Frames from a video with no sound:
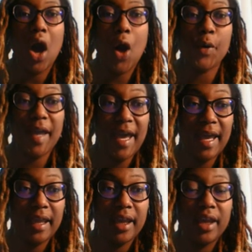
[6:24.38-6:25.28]

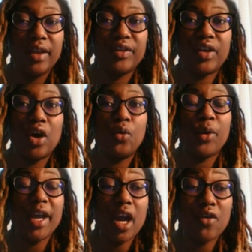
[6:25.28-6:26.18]
Okay, so
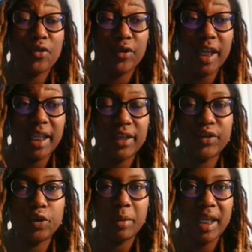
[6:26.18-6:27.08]
we are really
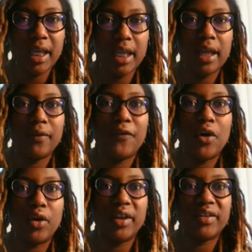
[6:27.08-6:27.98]
zooming in and
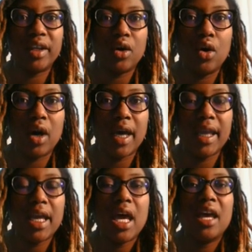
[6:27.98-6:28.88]
focusing
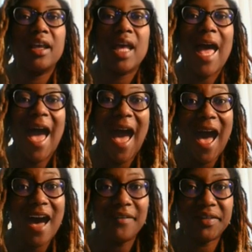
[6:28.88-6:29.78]
on
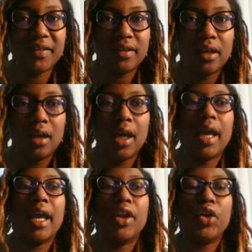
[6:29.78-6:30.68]
halves
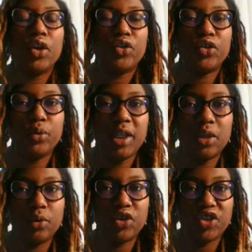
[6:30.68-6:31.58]
and 2
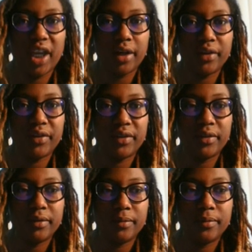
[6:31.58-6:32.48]
equal shares.
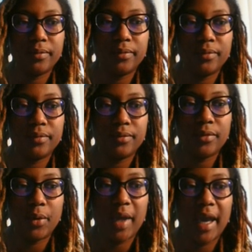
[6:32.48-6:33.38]

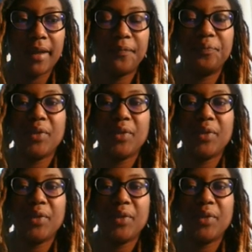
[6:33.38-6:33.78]
Okay,